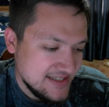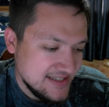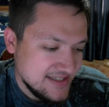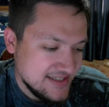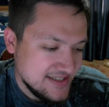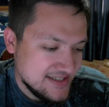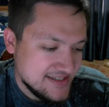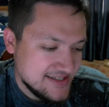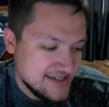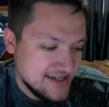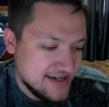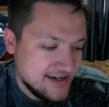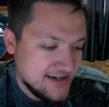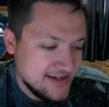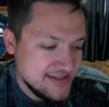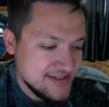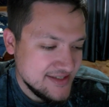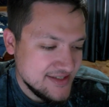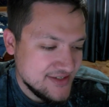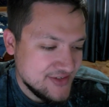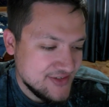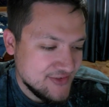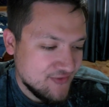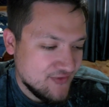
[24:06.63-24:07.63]

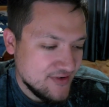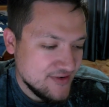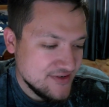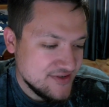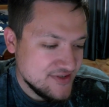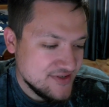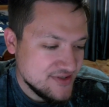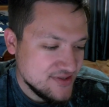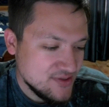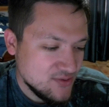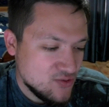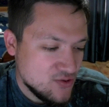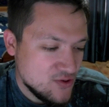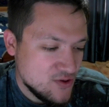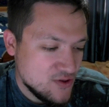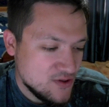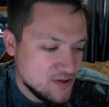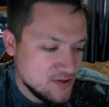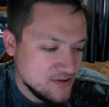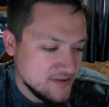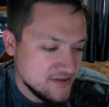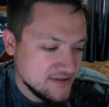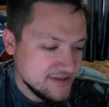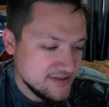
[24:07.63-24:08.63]
Suns versus the
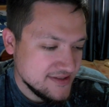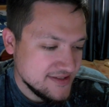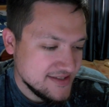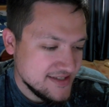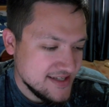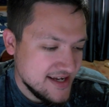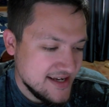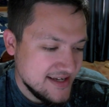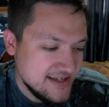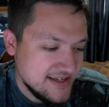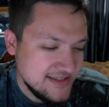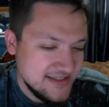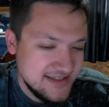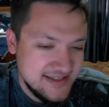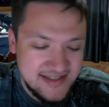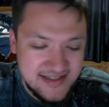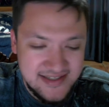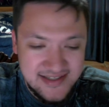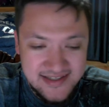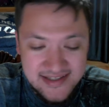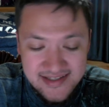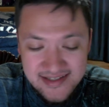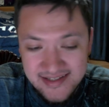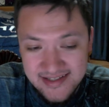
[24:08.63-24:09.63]
Warriors. That
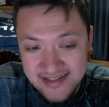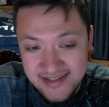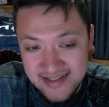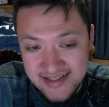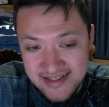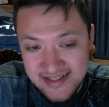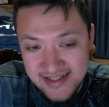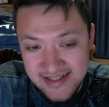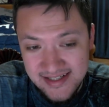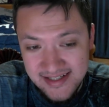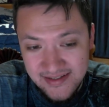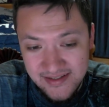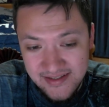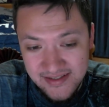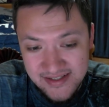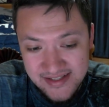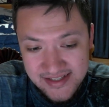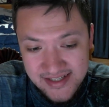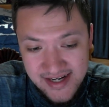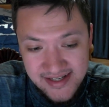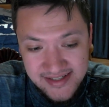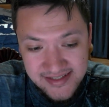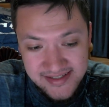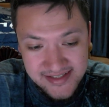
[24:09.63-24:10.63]
is
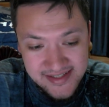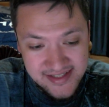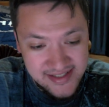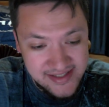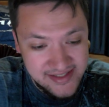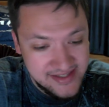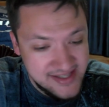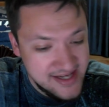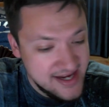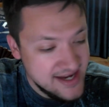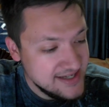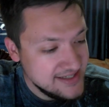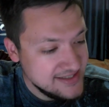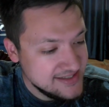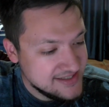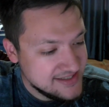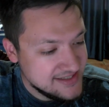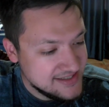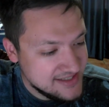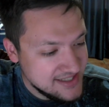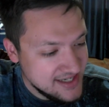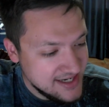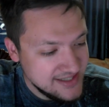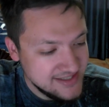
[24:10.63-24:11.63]
dicey. That is
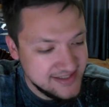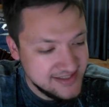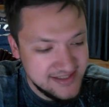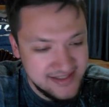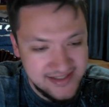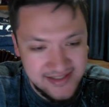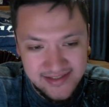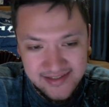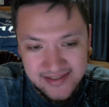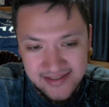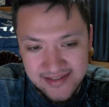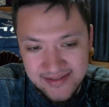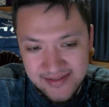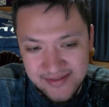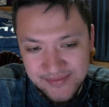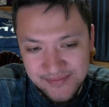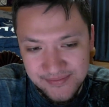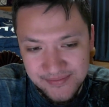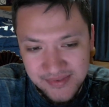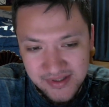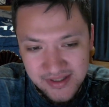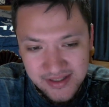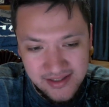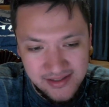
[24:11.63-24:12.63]
dicey.
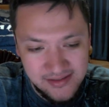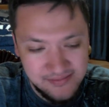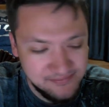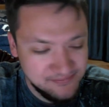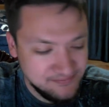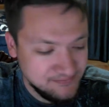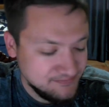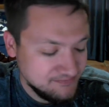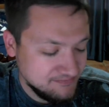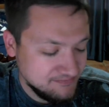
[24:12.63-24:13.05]
But